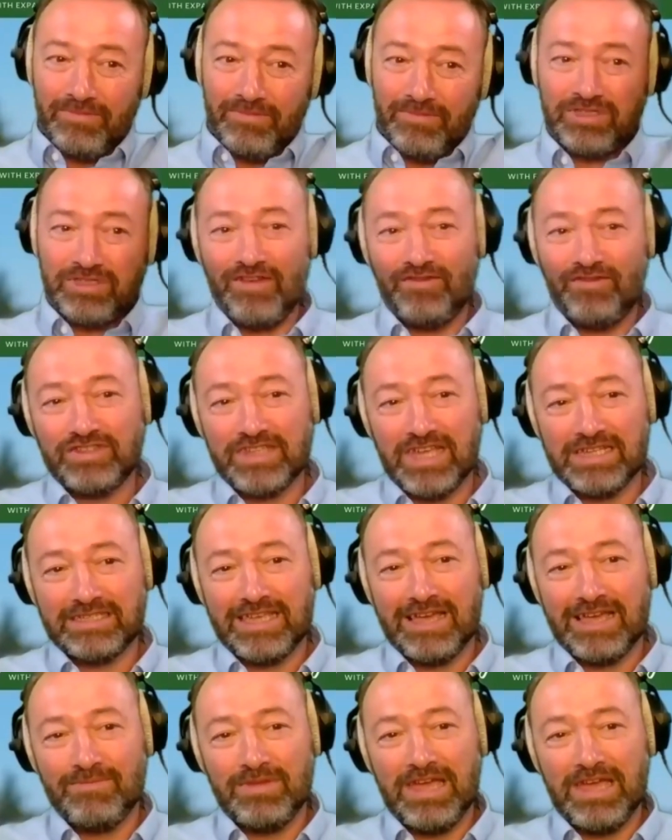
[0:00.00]
Jeff says,
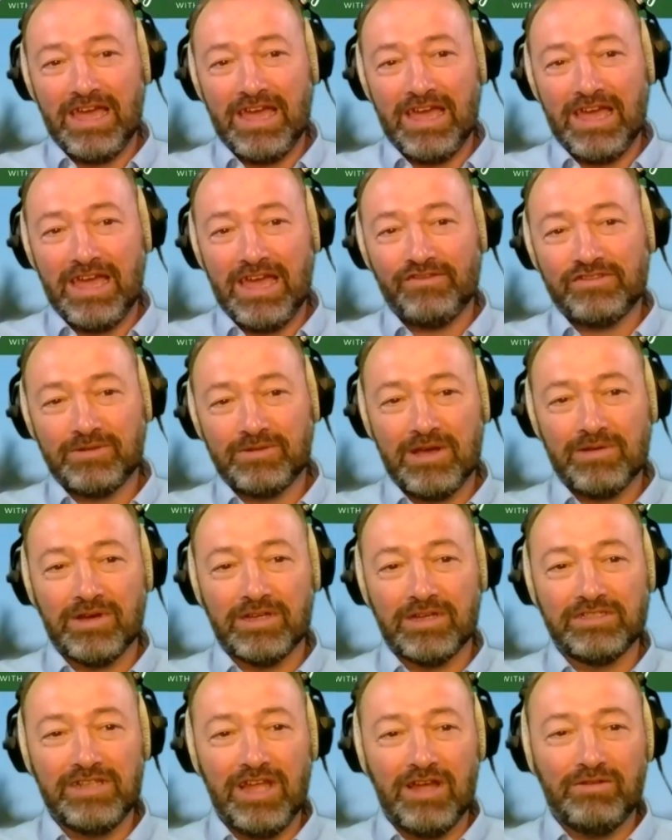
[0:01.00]
can we have some
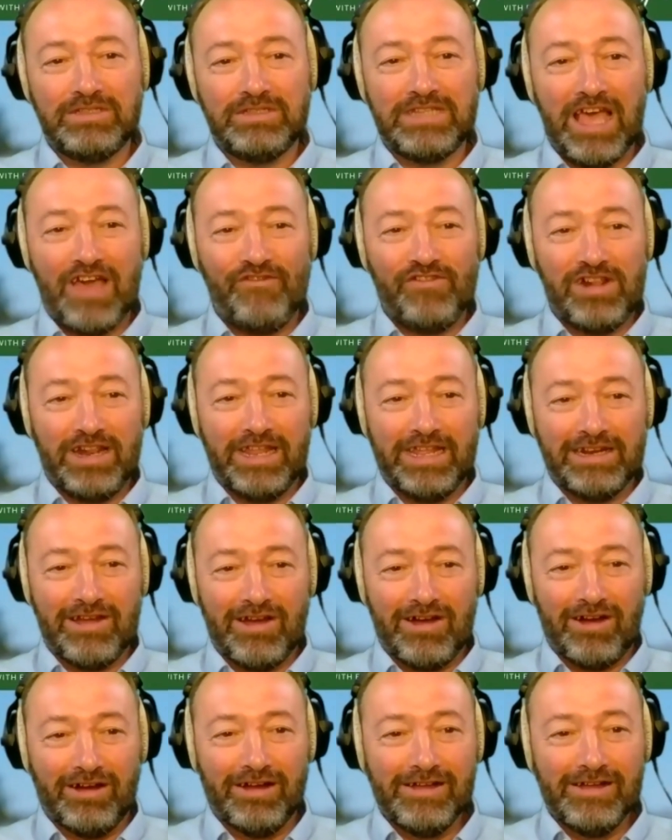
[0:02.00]
swear words? No,
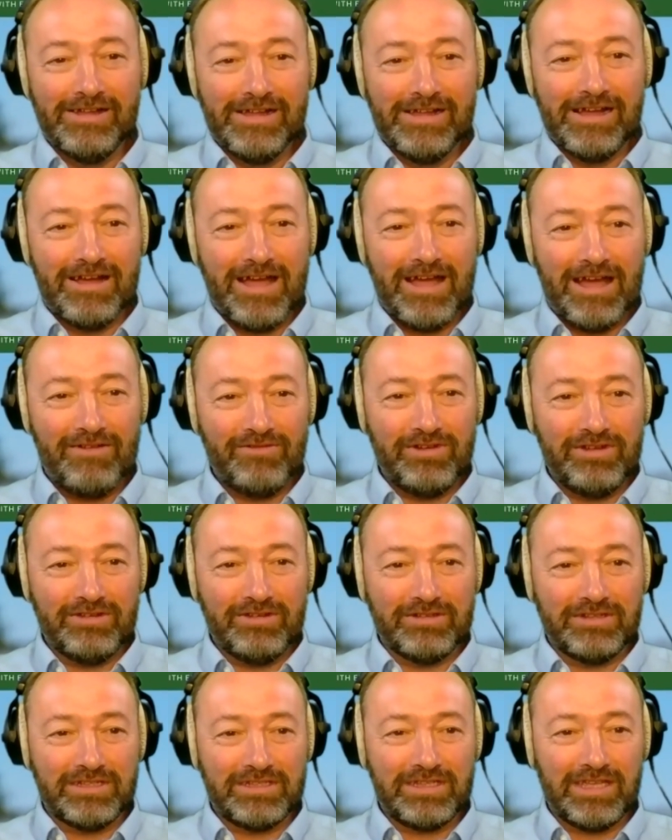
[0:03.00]
definitely not. How
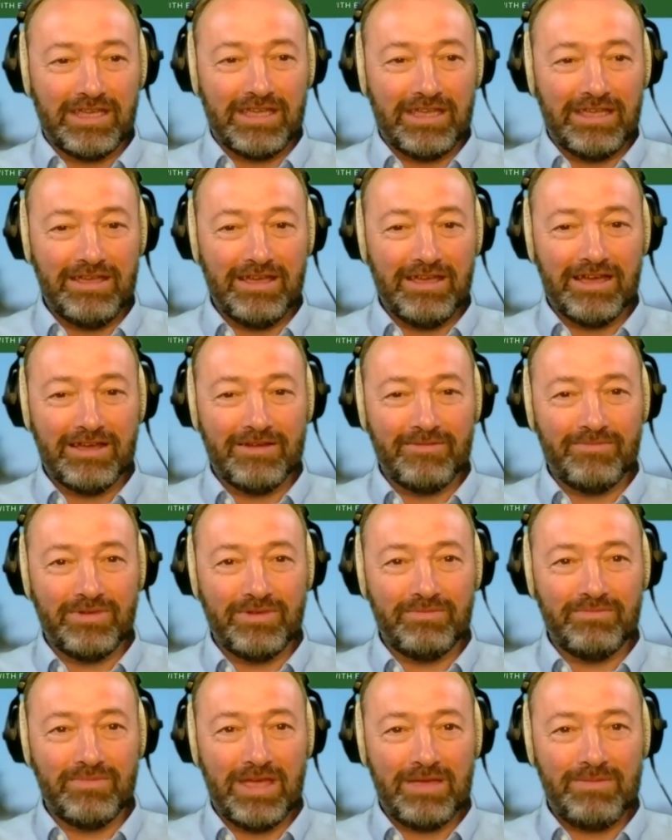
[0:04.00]
rude is he?
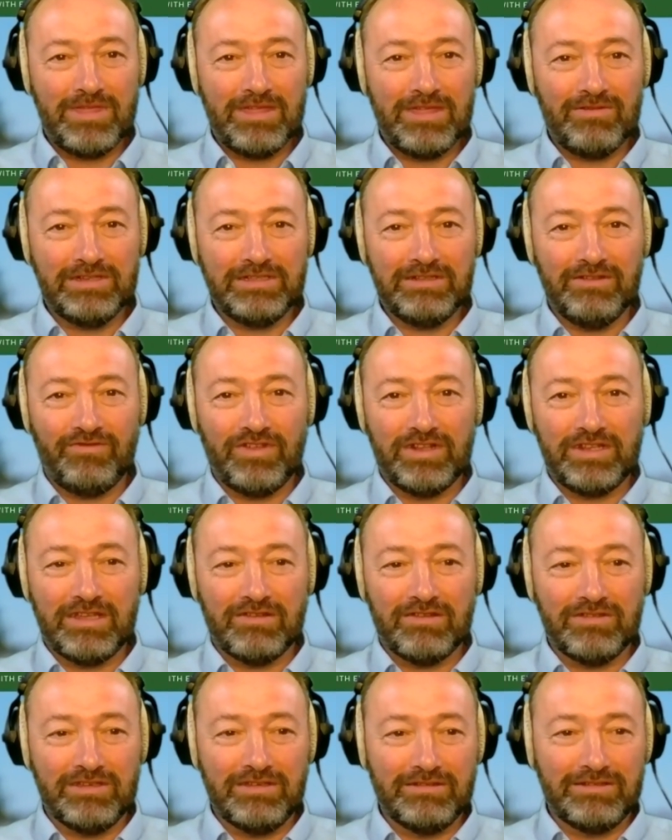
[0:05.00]
But maybe there is a
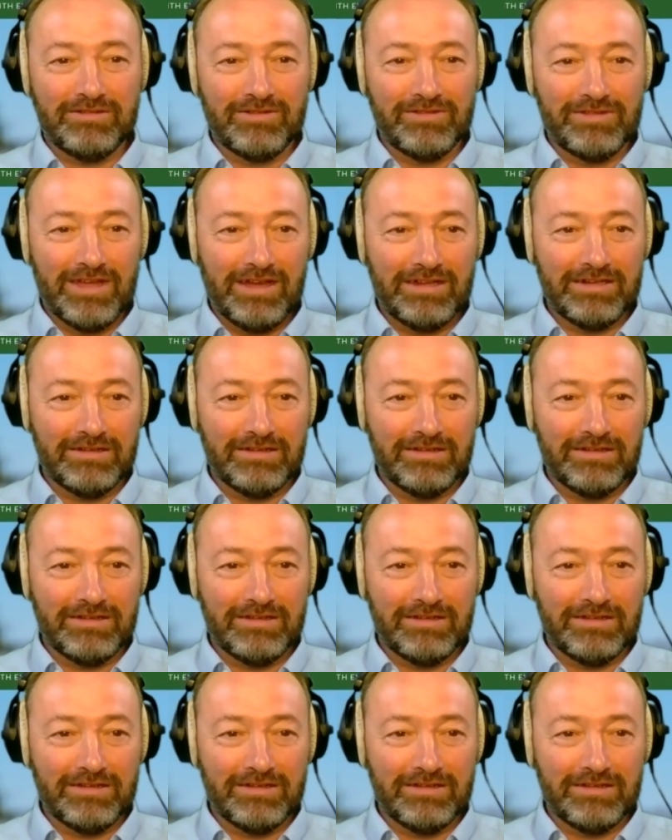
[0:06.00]
video that you do on that.